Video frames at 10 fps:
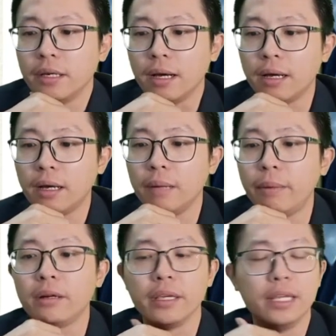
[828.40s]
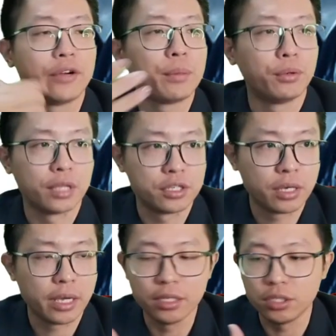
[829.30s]
about the electric potential
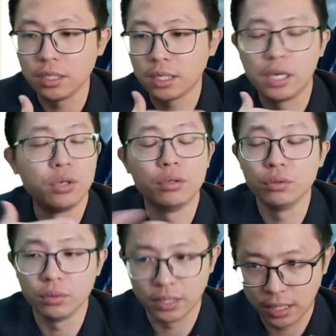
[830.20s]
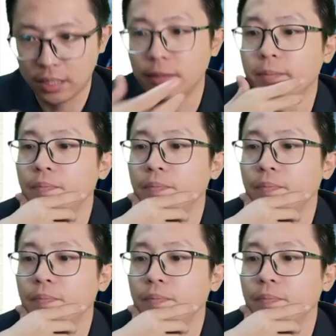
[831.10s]
energy KQQ over R.